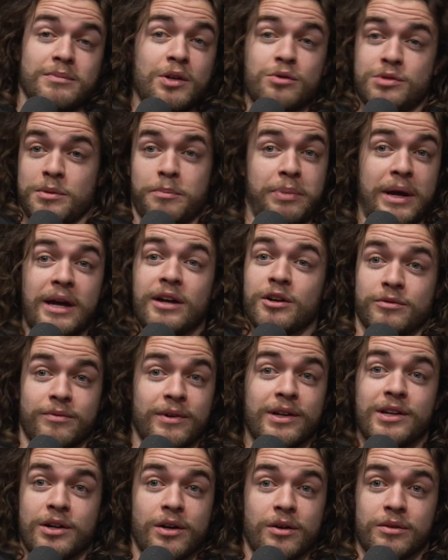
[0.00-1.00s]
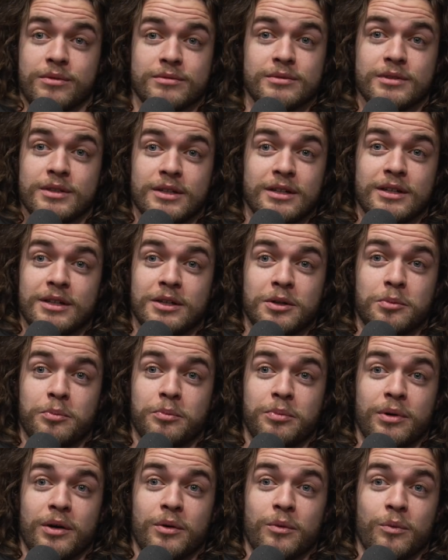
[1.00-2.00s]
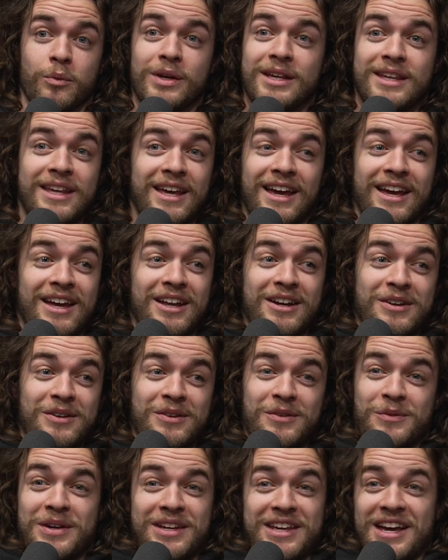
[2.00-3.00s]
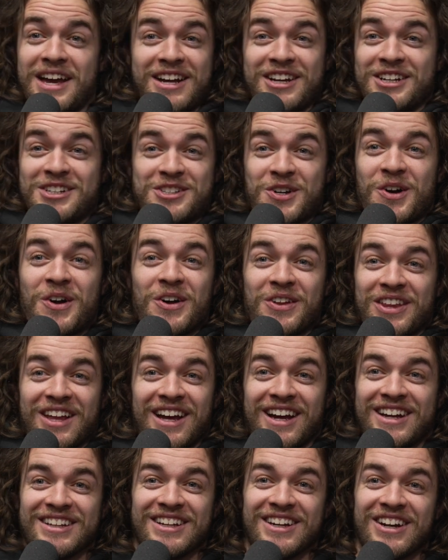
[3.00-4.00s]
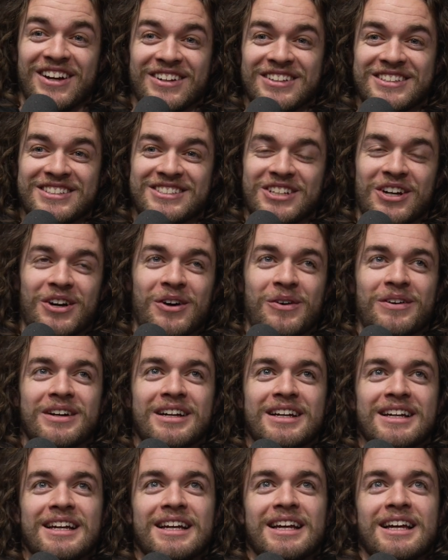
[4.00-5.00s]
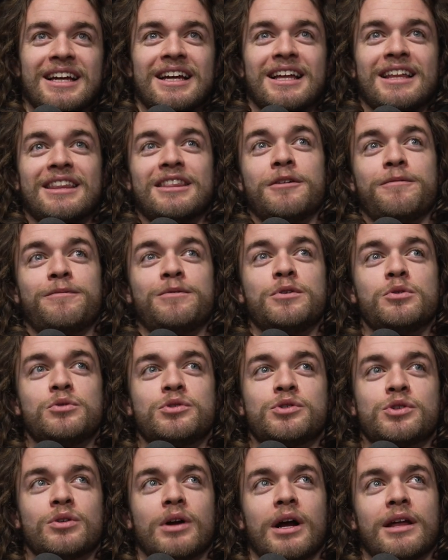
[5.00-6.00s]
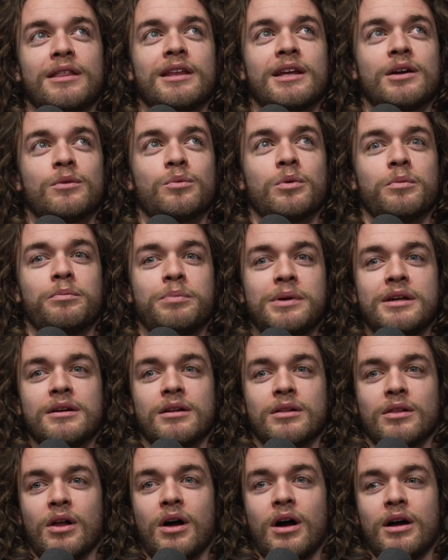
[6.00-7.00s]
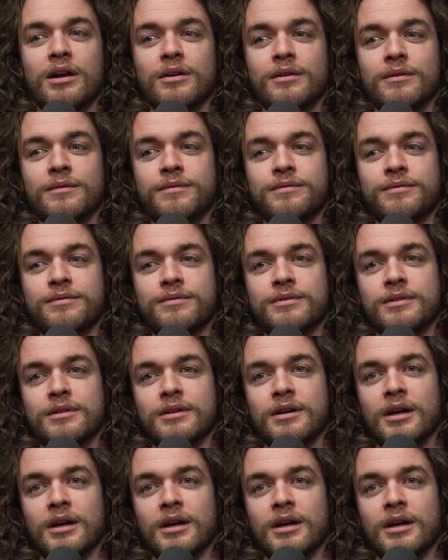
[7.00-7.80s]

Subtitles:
a banger video, but we can't control that, And so the future, I think, will be a lot of